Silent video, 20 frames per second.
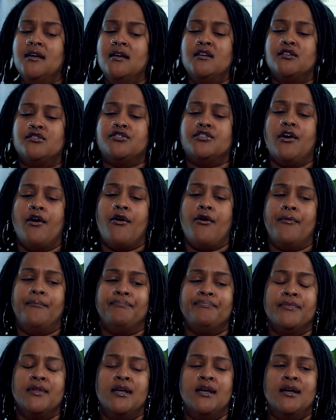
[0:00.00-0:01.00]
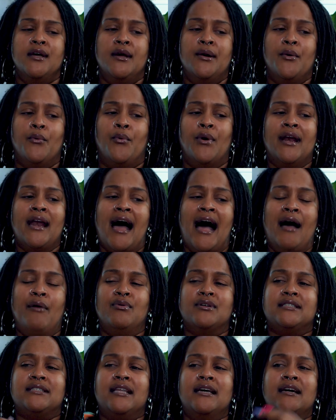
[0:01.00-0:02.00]
So when I
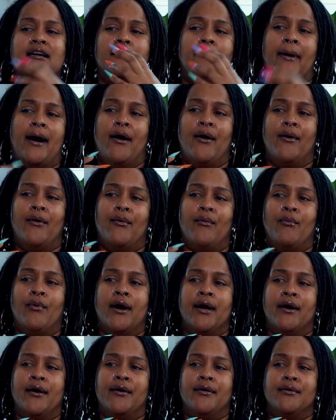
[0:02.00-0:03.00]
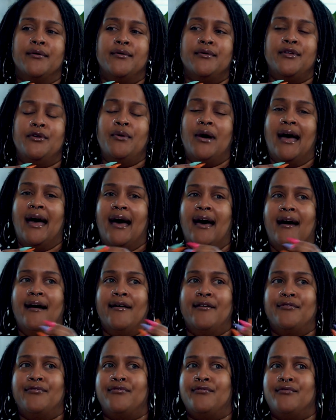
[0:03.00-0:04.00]
was thinking about, well, you
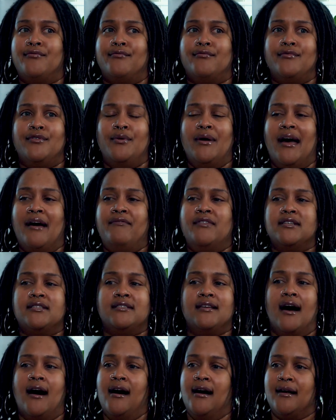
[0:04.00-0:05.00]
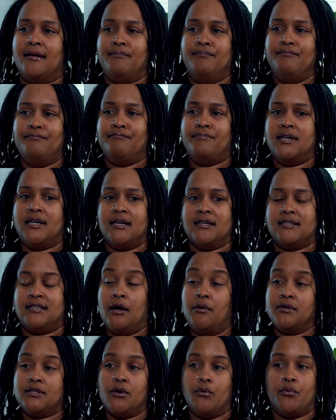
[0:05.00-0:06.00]
have this time, because
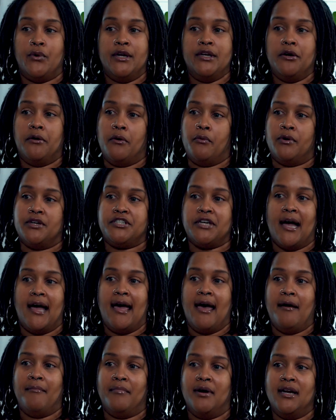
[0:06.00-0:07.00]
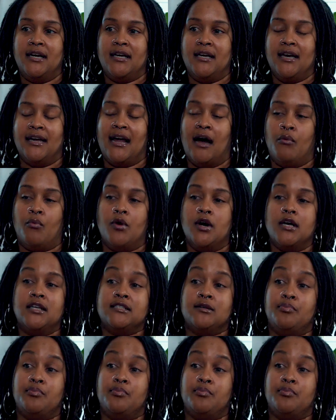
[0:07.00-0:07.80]
there was a window in which I had money and I was